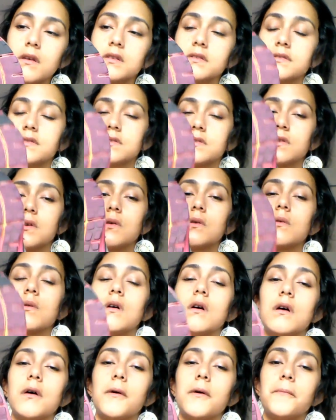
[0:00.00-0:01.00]
So
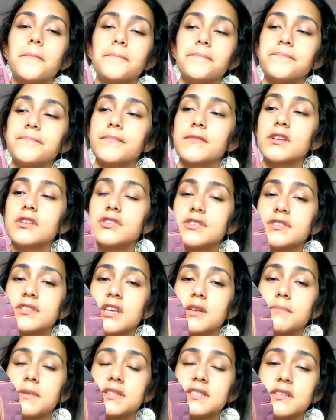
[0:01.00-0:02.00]
she's
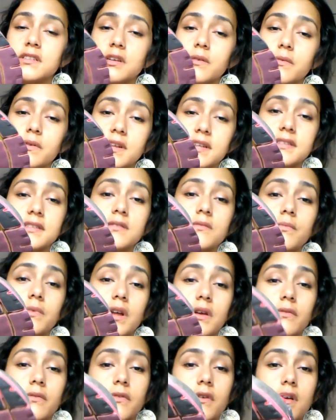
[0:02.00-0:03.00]
saying basically when
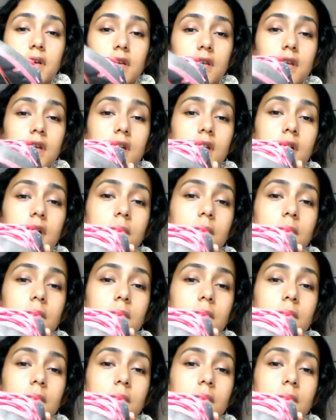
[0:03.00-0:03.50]
I run,